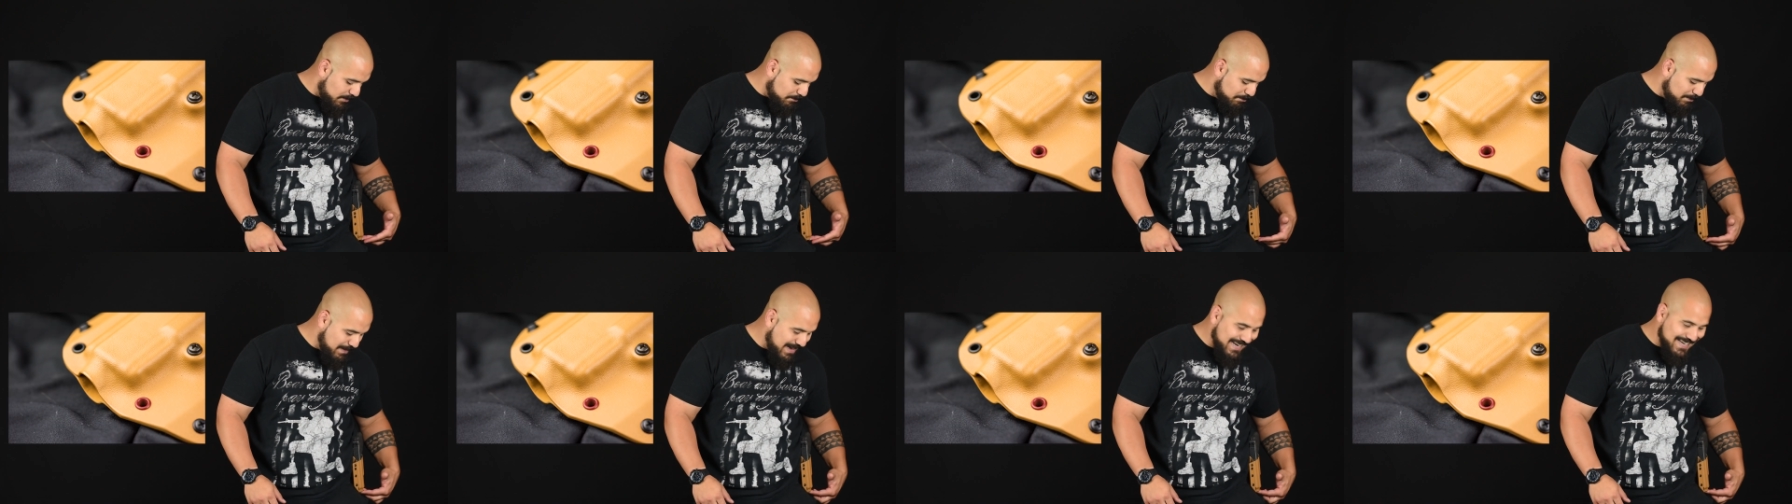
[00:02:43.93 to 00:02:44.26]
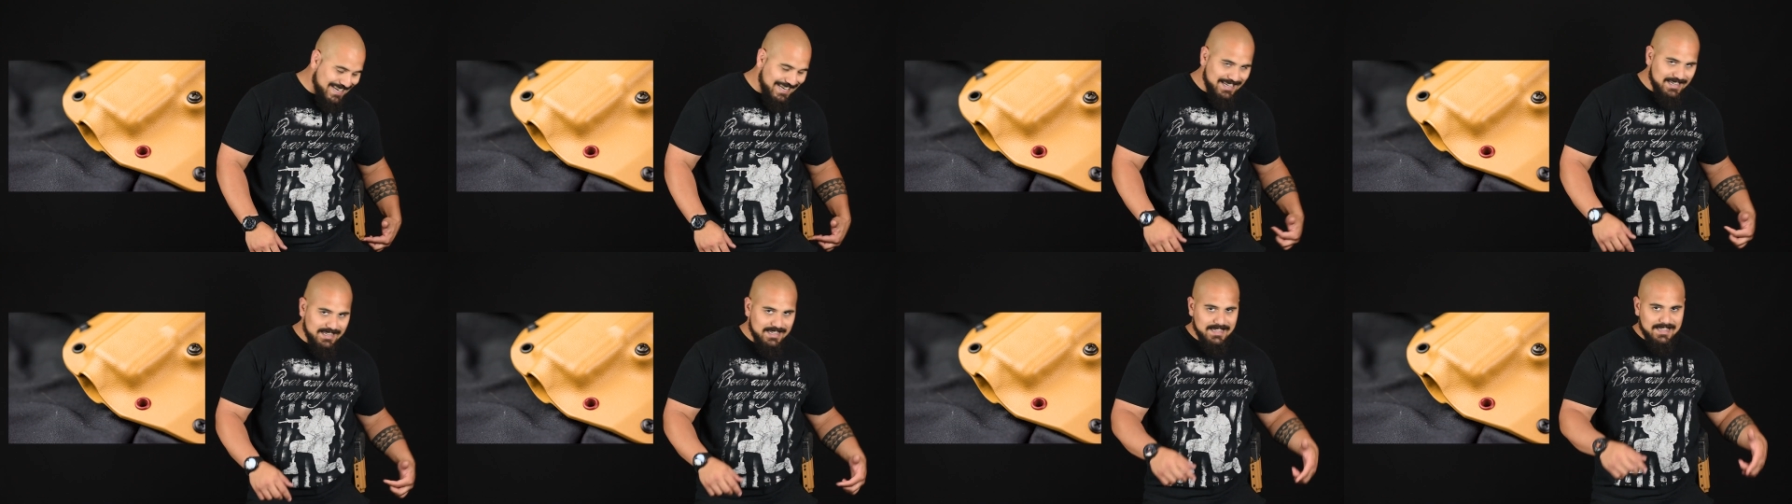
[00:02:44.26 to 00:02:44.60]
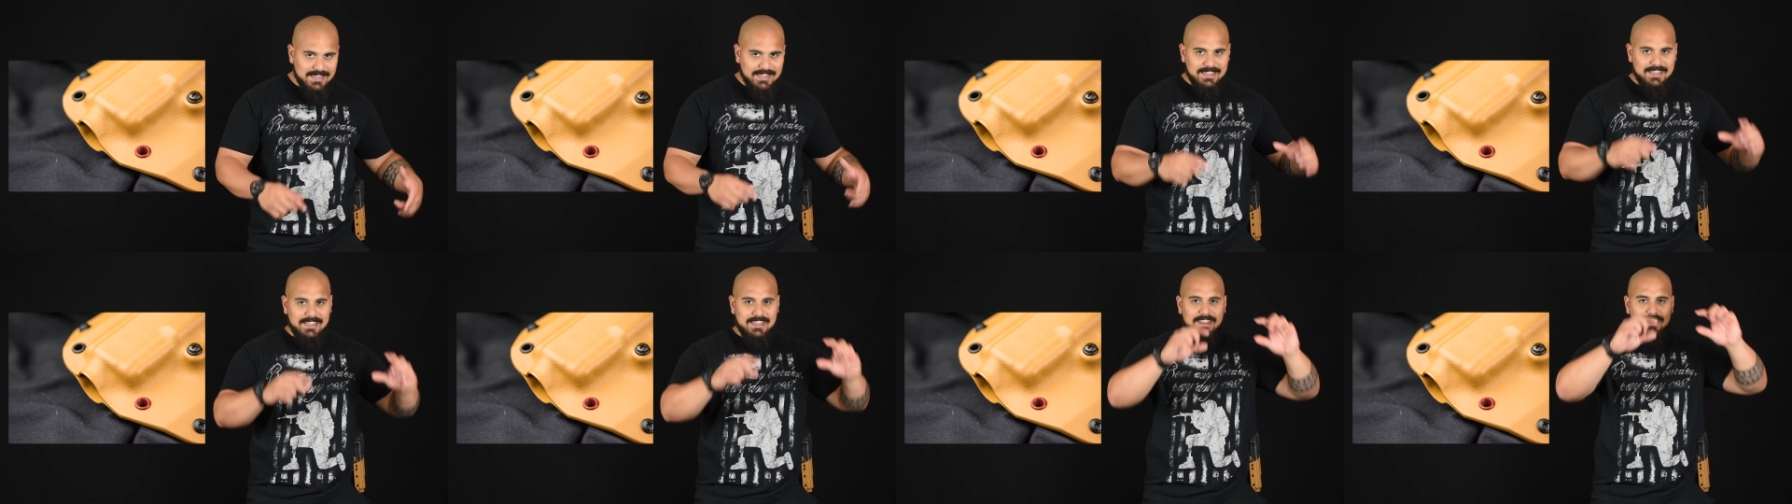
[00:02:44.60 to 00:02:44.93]
meaning
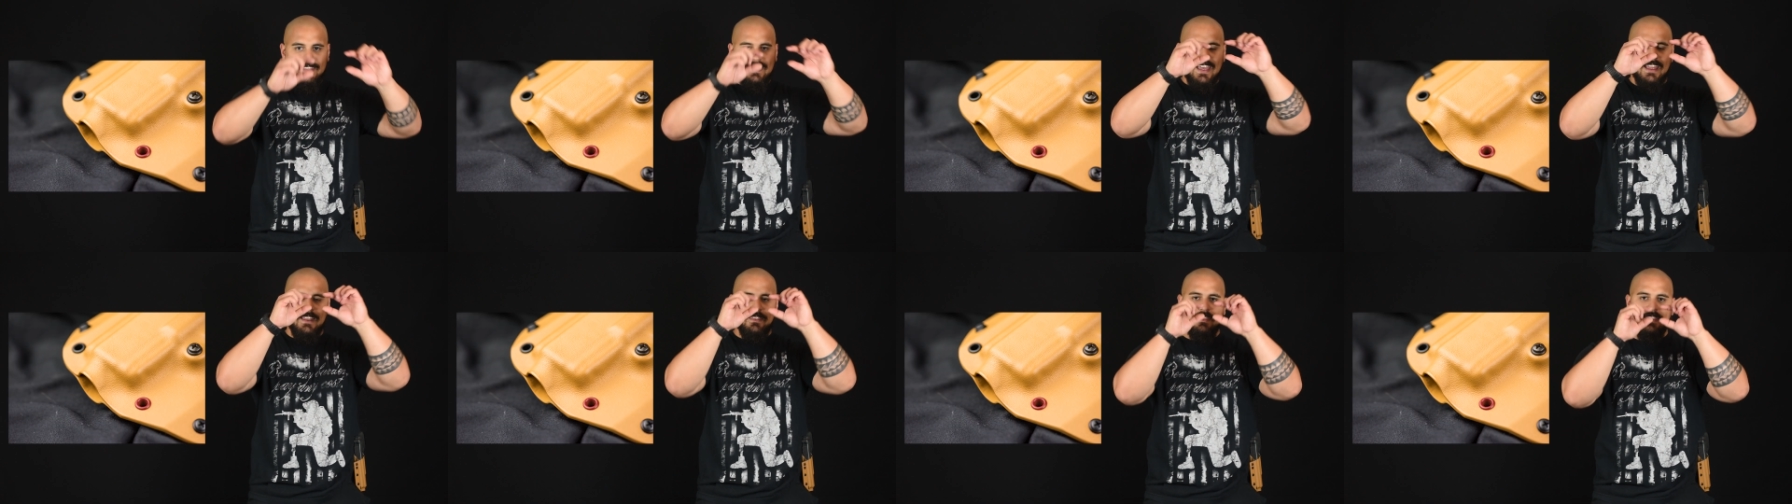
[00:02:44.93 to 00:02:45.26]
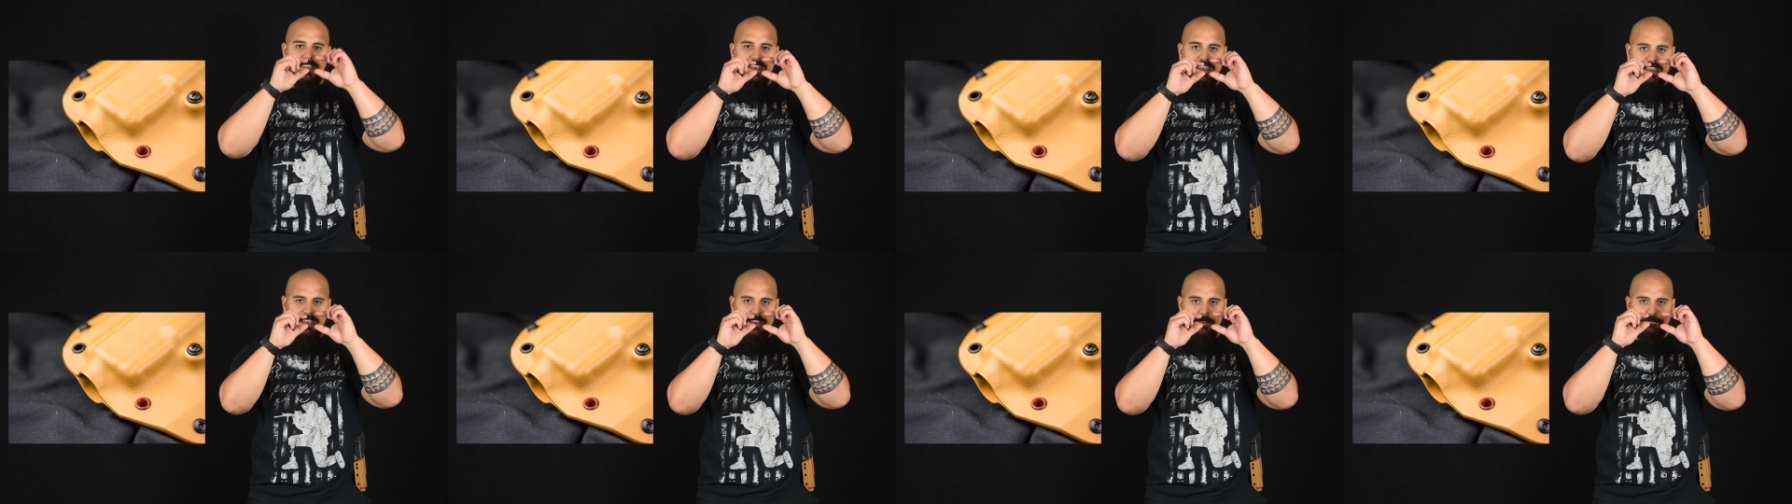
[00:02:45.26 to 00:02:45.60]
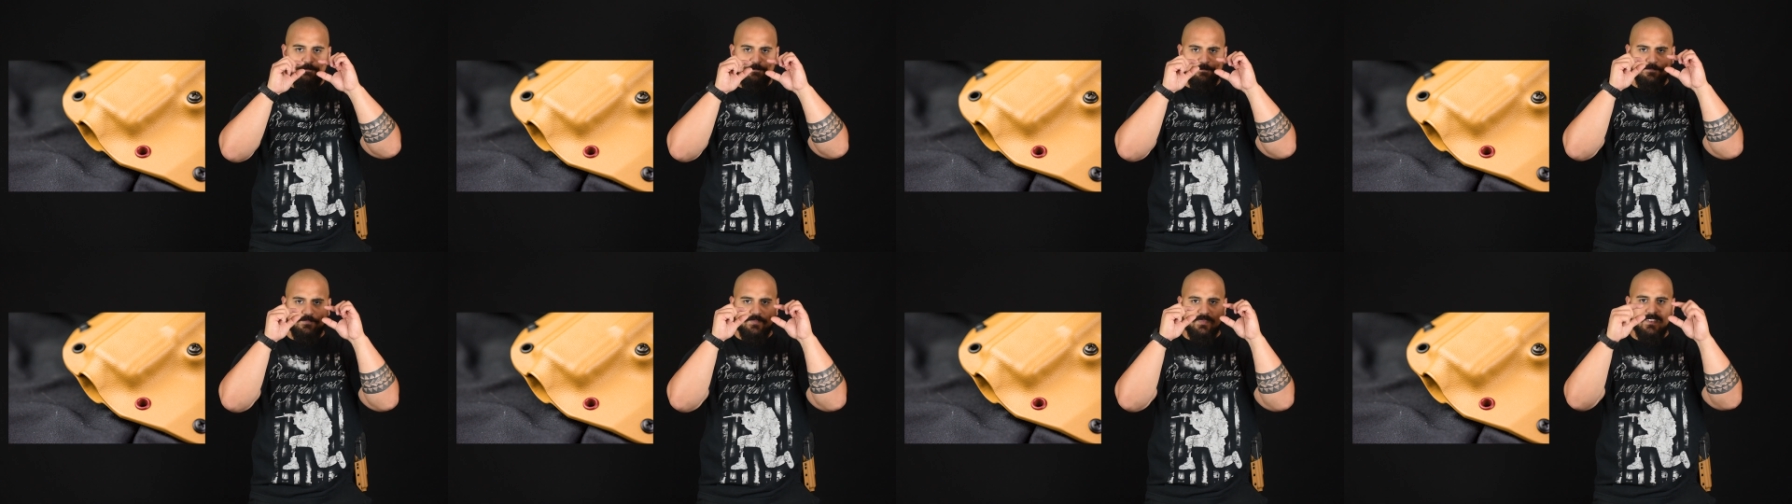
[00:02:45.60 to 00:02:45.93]
that the
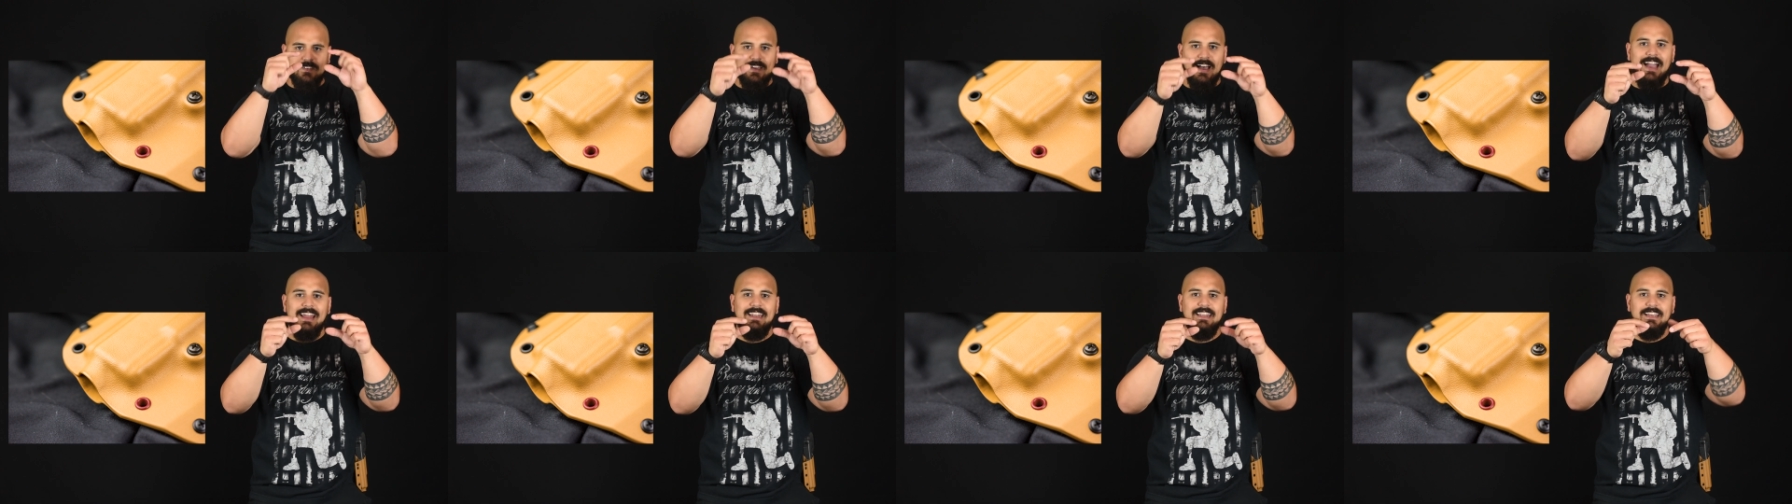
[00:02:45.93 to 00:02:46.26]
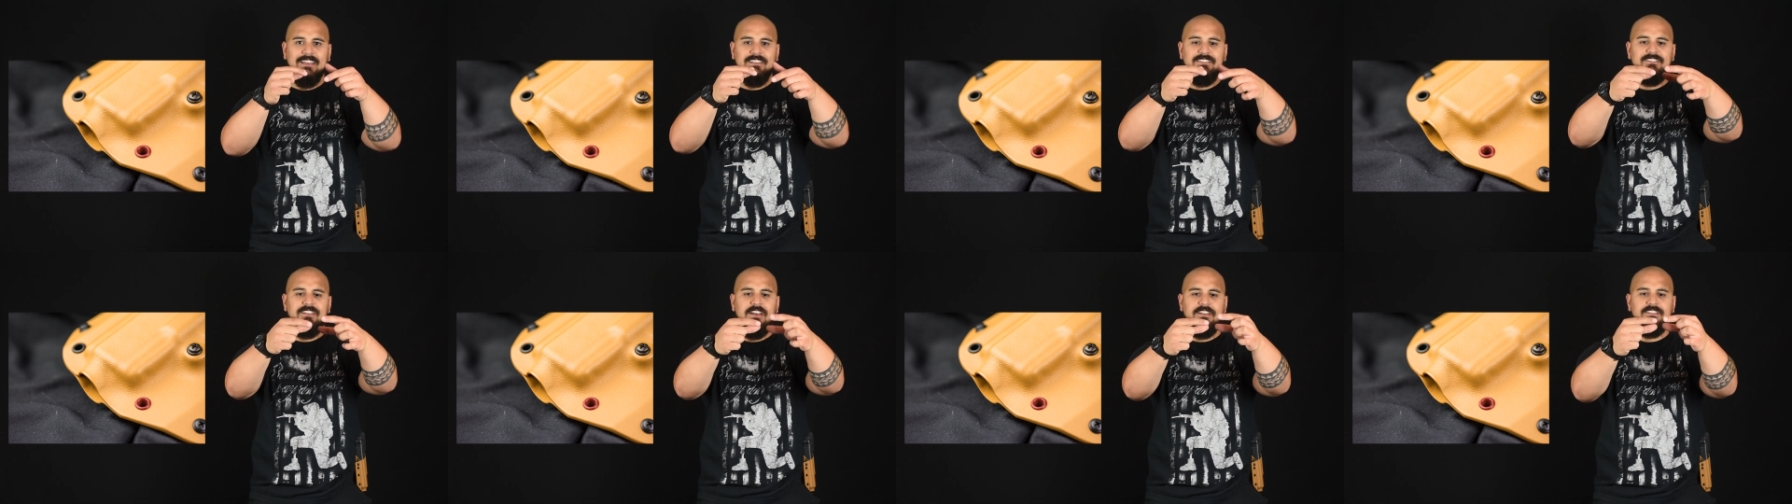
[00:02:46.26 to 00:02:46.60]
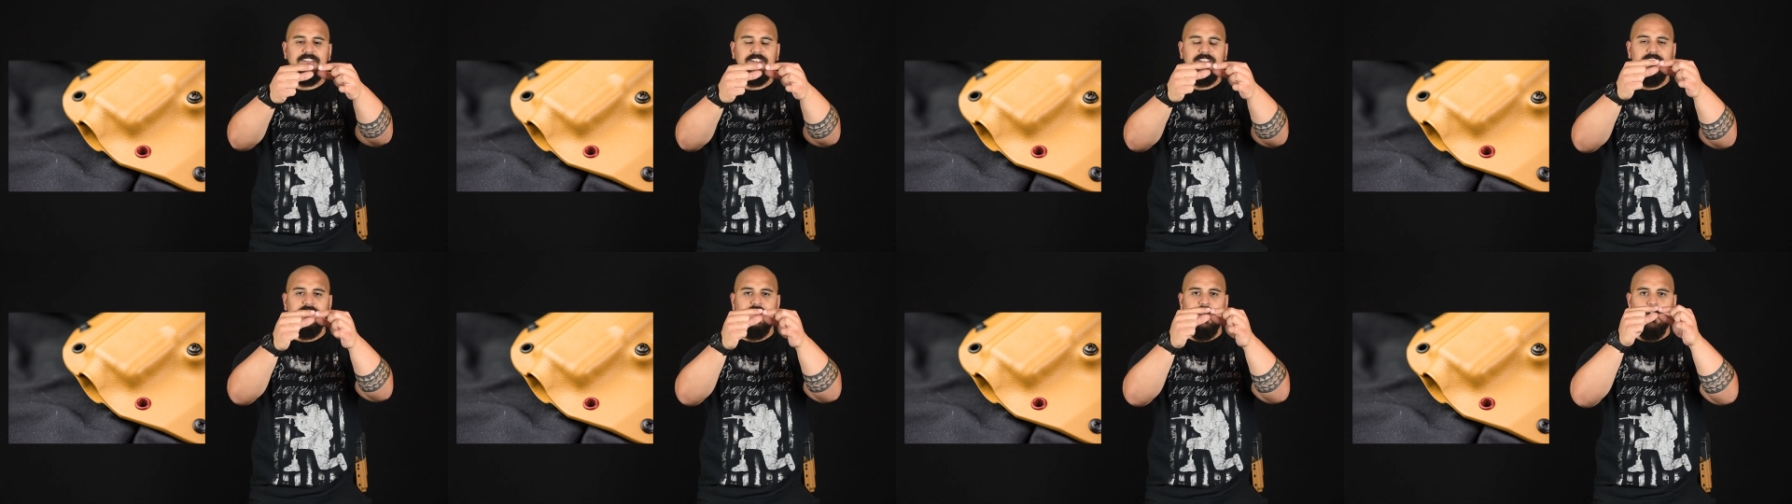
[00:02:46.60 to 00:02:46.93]
Kydex
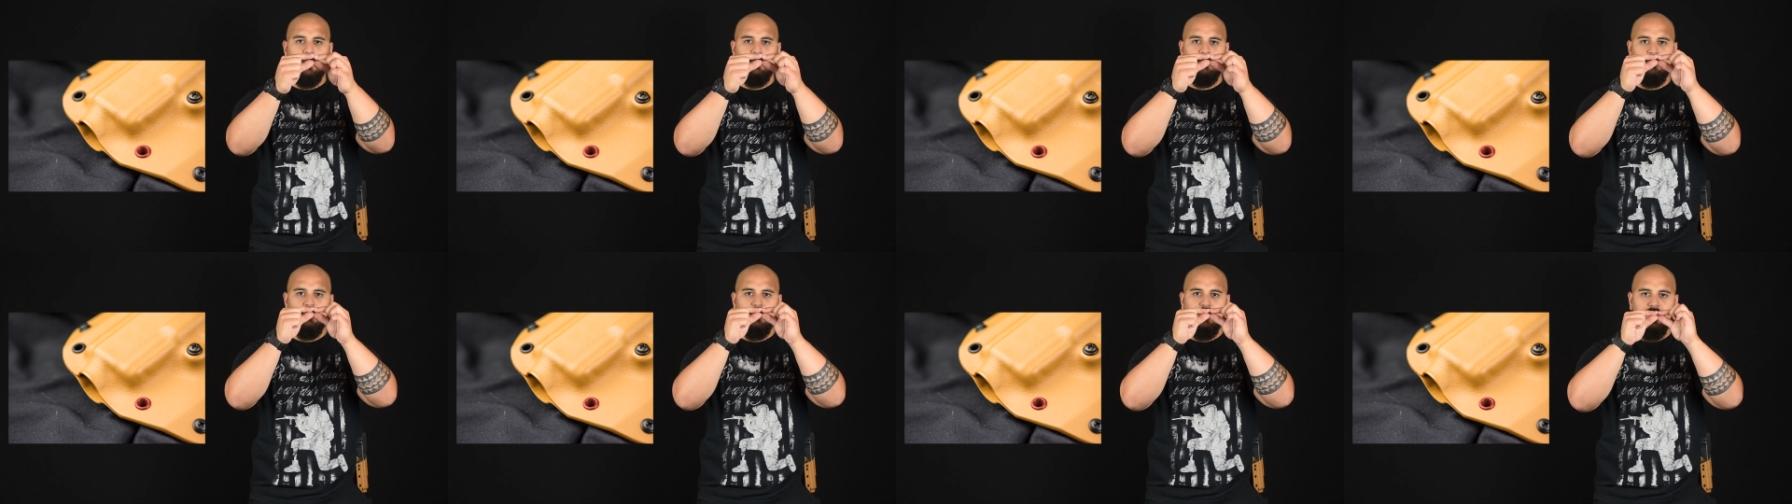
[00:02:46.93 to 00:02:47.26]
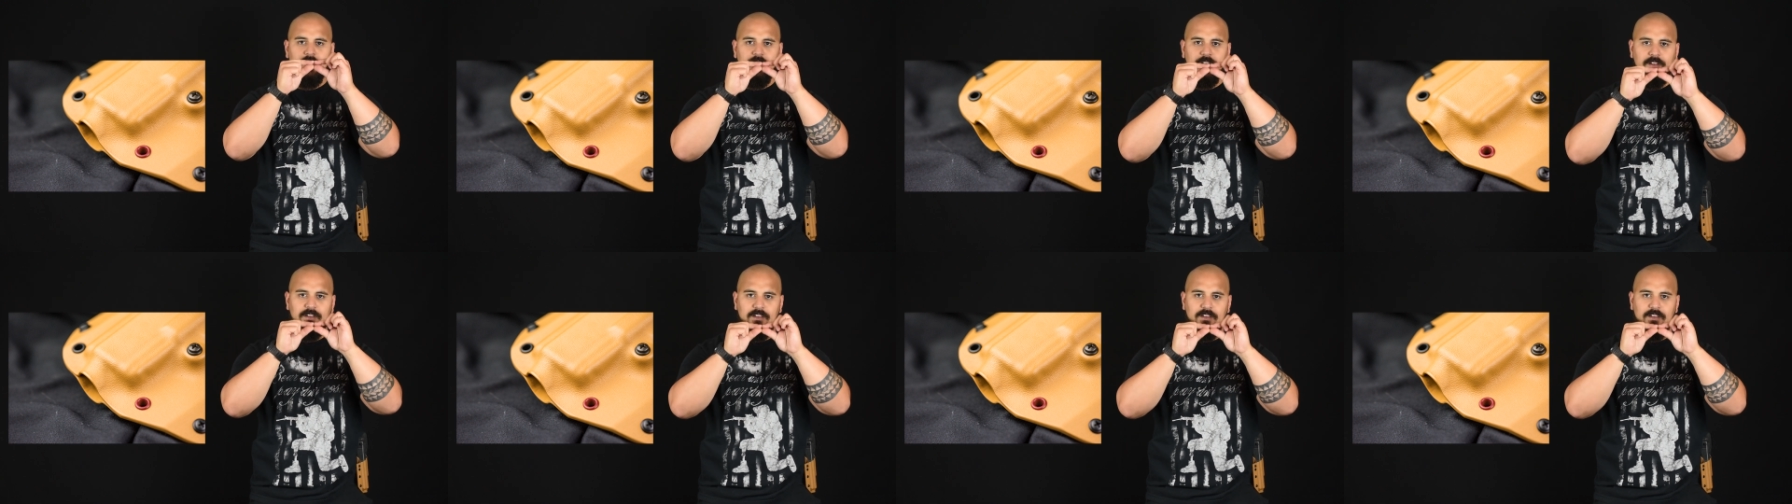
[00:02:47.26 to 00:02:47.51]
doesn't come